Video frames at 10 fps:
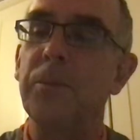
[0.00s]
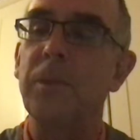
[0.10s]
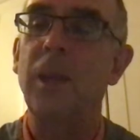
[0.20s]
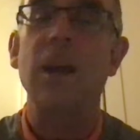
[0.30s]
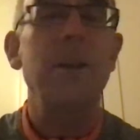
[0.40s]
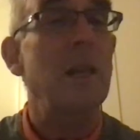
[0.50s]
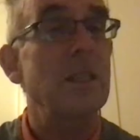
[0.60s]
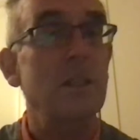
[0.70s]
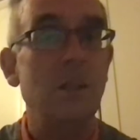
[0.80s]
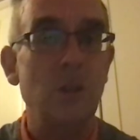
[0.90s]
Yeah, and
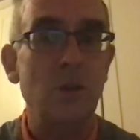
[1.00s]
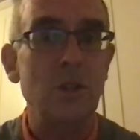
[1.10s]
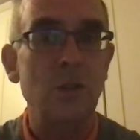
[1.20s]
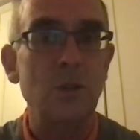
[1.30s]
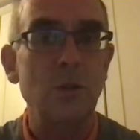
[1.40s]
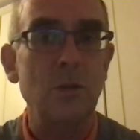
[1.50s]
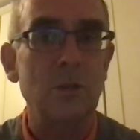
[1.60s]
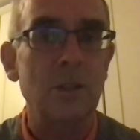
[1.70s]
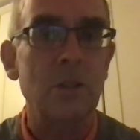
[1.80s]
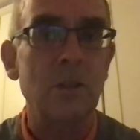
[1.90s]
that's
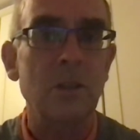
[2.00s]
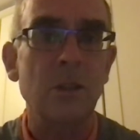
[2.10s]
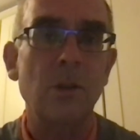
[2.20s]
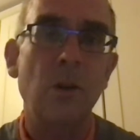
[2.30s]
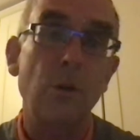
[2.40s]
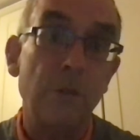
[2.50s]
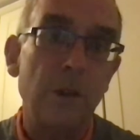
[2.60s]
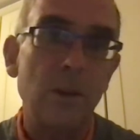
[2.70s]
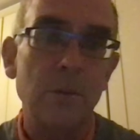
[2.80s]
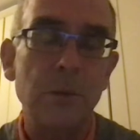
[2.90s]
so
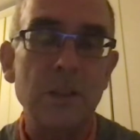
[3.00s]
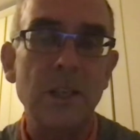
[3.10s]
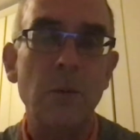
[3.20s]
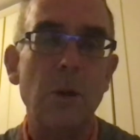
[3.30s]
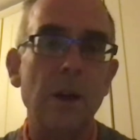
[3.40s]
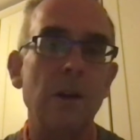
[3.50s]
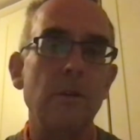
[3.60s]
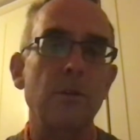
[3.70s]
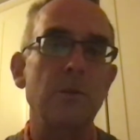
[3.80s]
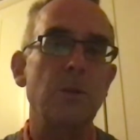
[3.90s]
hopefully you'll appreciate where I'm
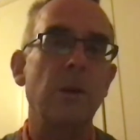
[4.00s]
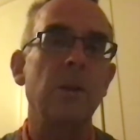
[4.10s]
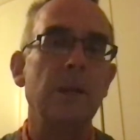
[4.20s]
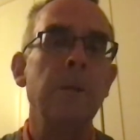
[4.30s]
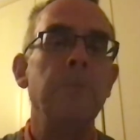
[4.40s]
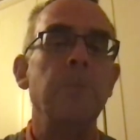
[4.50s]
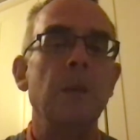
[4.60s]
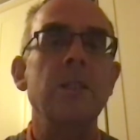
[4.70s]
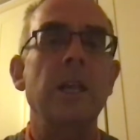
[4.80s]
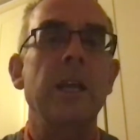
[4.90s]
coming from as well.
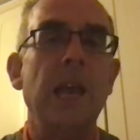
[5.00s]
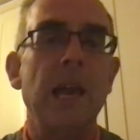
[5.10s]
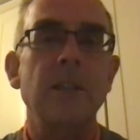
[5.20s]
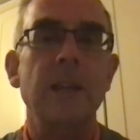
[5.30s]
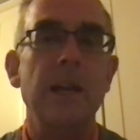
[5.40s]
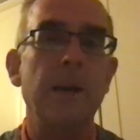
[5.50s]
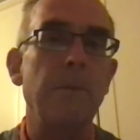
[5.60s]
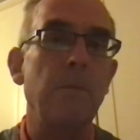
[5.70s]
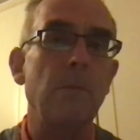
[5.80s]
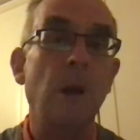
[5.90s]
Is that
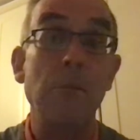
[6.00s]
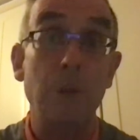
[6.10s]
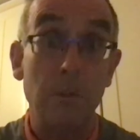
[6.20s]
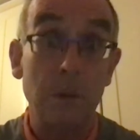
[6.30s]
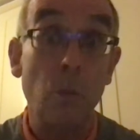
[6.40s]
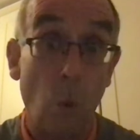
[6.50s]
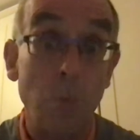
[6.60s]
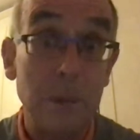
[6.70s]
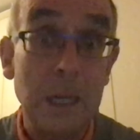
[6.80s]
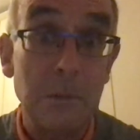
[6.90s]
I probably
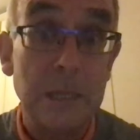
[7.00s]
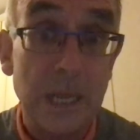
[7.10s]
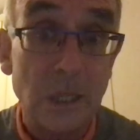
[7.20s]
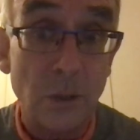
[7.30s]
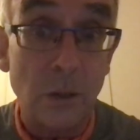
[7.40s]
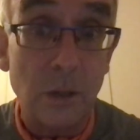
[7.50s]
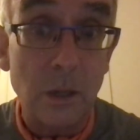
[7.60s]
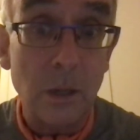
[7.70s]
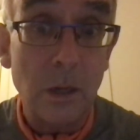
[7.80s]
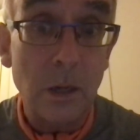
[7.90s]
won't be able to answer
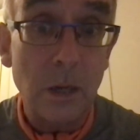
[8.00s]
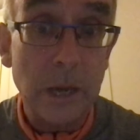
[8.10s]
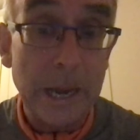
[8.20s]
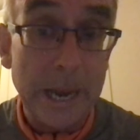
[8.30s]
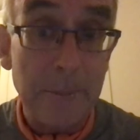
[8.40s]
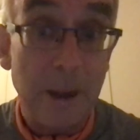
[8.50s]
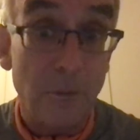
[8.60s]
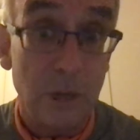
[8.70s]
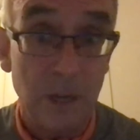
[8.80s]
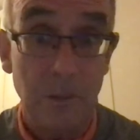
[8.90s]

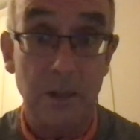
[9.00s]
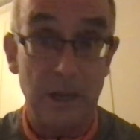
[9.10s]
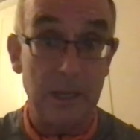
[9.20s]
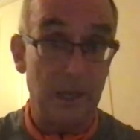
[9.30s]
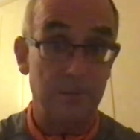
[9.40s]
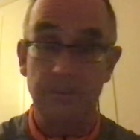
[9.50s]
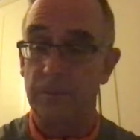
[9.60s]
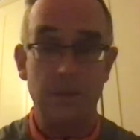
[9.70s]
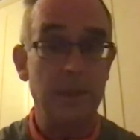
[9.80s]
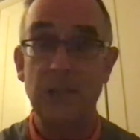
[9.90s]
every email that I get,
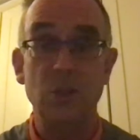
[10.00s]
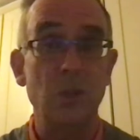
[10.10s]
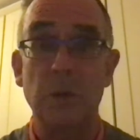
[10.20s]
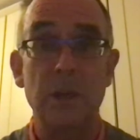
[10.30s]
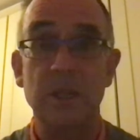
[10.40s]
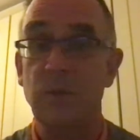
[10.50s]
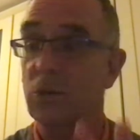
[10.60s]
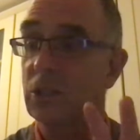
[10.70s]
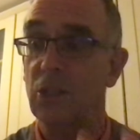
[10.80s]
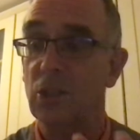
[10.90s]
and that's just the way it is,
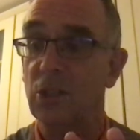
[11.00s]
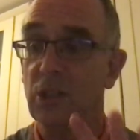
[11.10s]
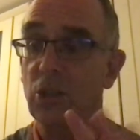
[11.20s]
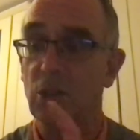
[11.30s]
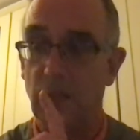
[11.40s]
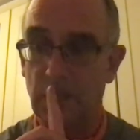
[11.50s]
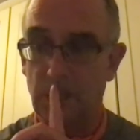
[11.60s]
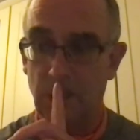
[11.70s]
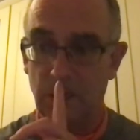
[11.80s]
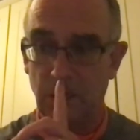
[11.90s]
folks. It's
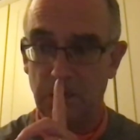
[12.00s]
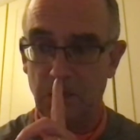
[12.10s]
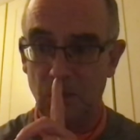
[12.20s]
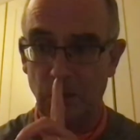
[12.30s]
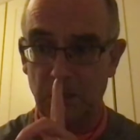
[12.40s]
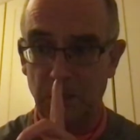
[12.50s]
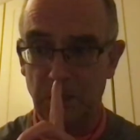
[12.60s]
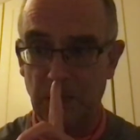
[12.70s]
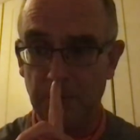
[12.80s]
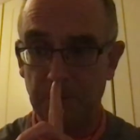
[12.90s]
just a time constraint.
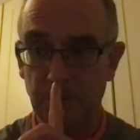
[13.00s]
Okay.